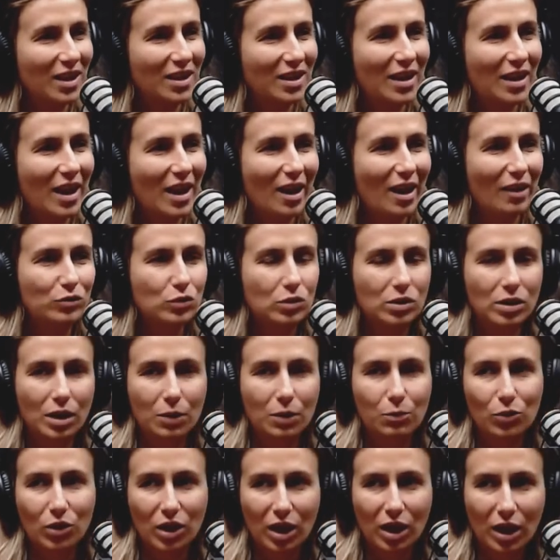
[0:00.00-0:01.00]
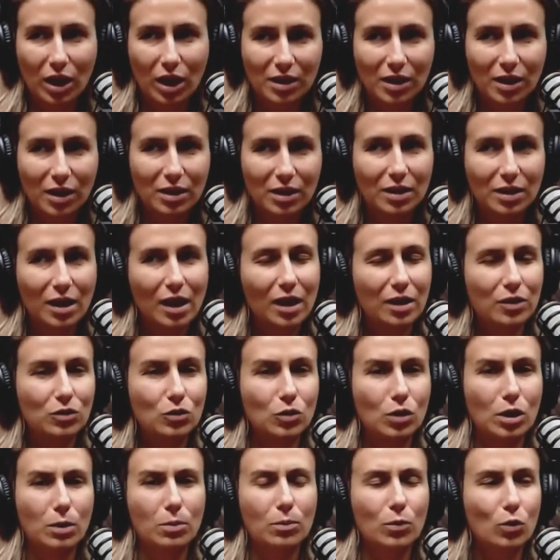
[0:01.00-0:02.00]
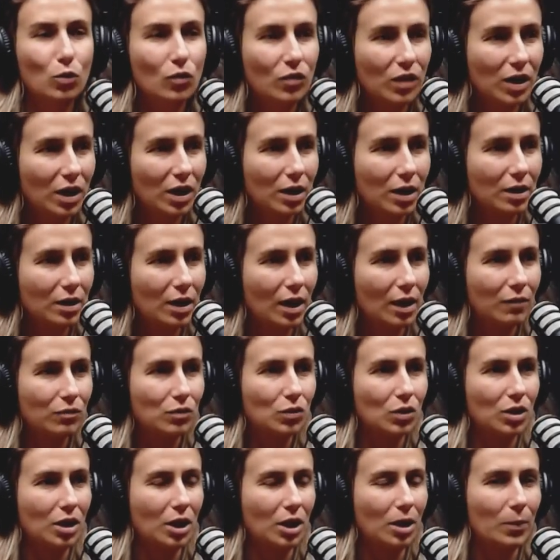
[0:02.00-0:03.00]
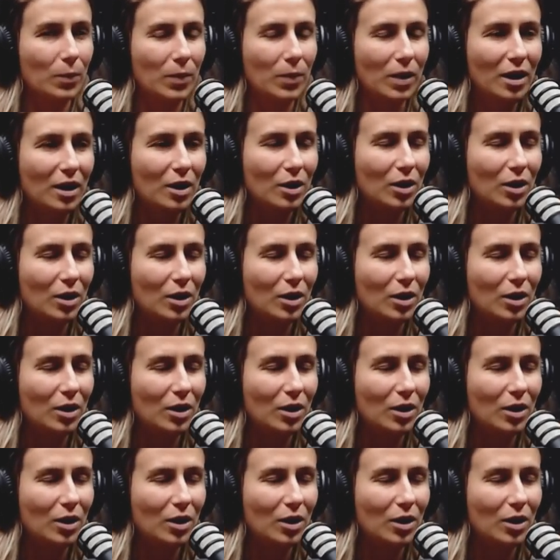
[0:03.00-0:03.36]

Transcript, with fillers: They have to keep creating, they have to keep moving, they have to keep